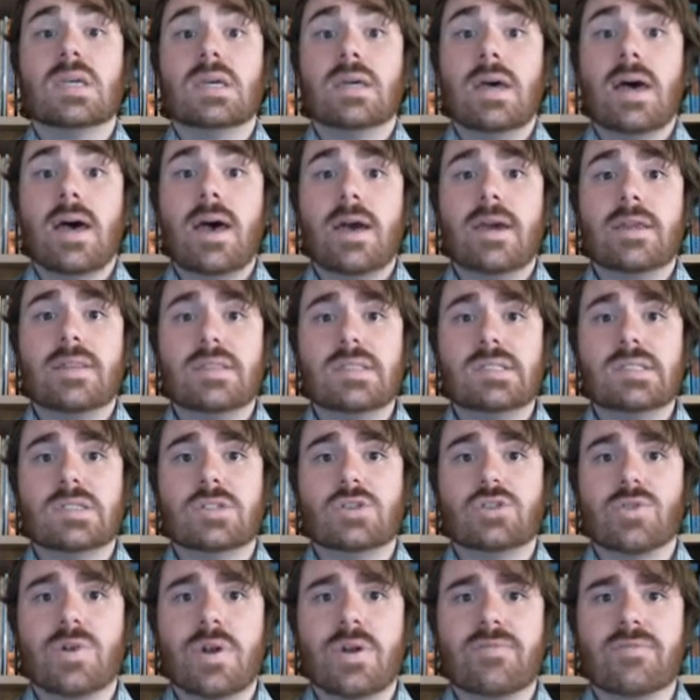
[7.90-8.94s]
Hi, this is
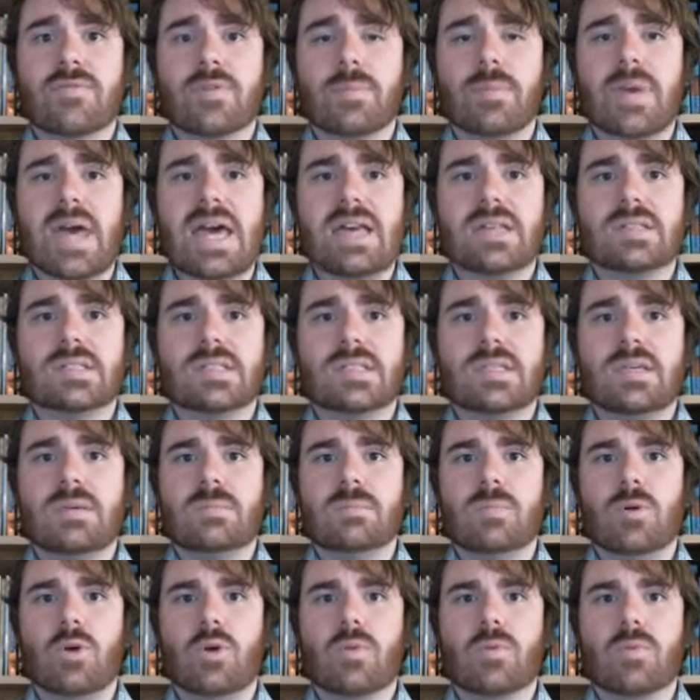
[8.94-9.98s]
Trent from
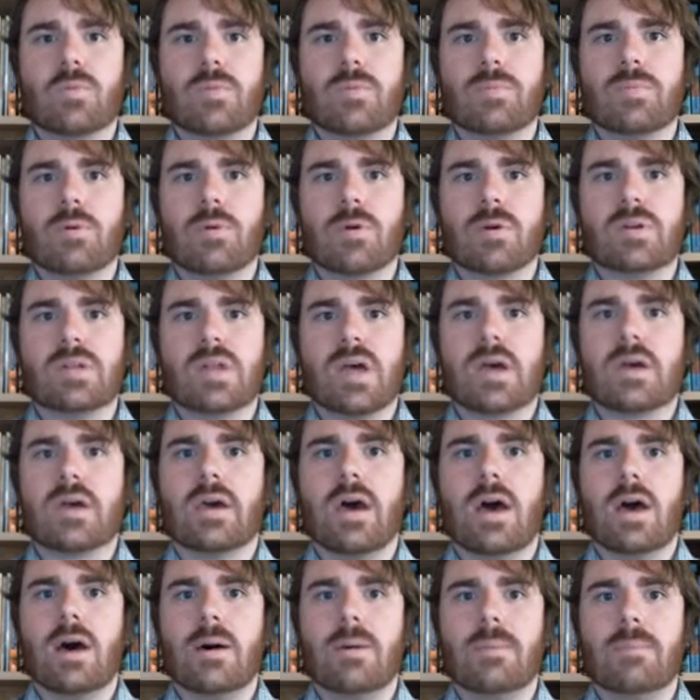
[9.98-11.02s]

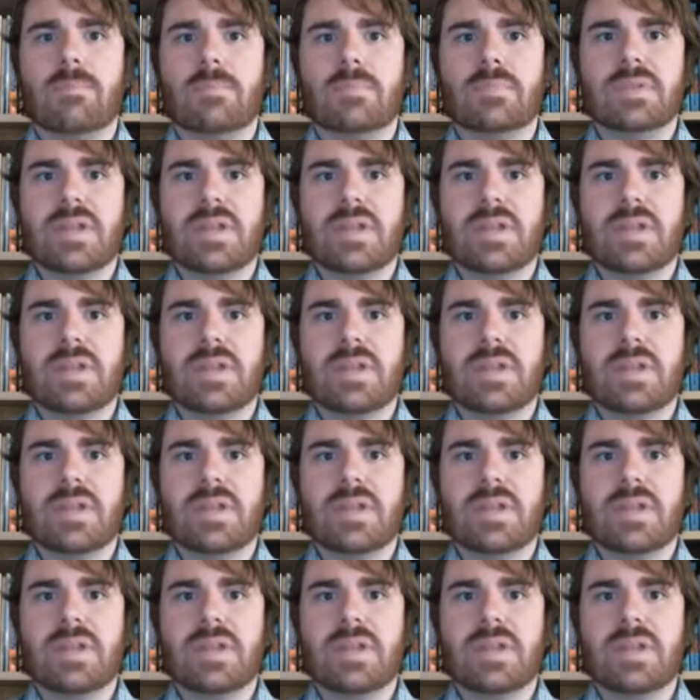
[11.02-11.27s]
SDBoltReport.com.